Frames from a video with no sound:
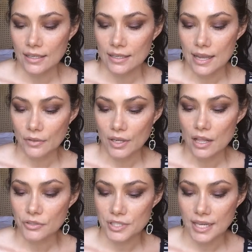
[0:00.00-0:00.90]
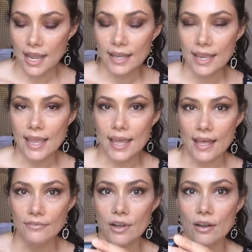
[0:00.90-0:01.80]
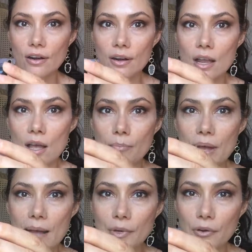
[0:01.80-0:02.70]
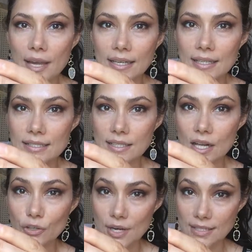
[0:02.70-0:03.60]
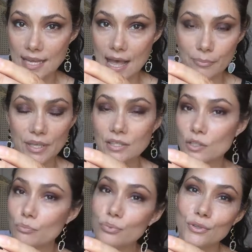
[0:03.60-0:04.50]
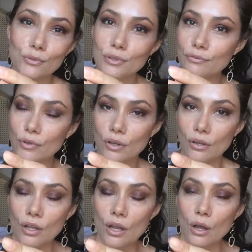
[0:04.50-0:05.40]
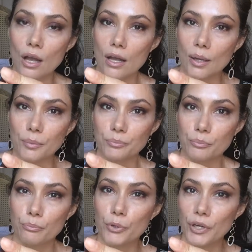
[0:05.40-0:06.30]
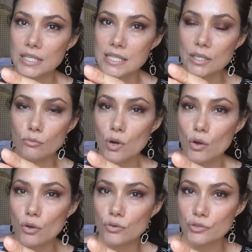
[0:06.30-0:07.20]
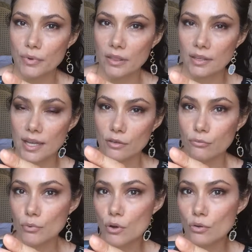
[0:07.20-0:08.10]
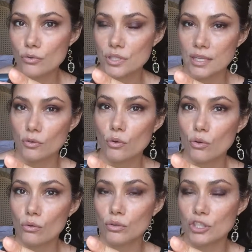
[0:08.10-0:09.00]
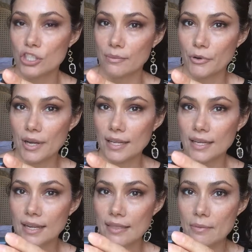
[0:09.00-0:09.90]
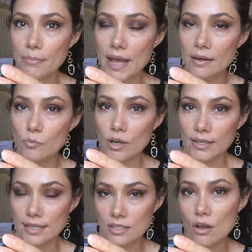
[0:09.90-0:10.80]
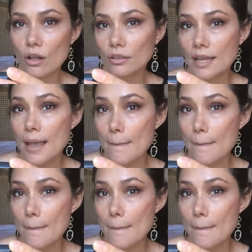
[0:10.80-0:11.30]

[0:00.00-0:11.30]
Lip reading: Now the colors that I have are Pomegranate is the color on top. It's a beautiful burgundy rose with kind of rose and gold shimmer in it, and the bottom one is called